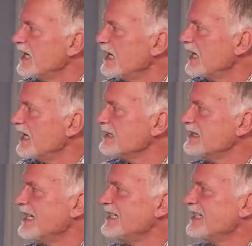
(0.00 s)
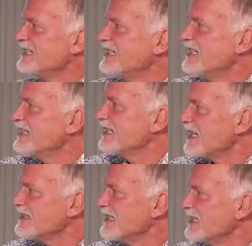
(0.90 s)
Extended
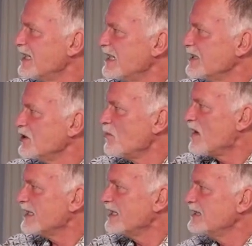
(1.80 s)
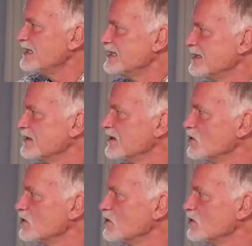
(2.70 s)
classical electromagnetism,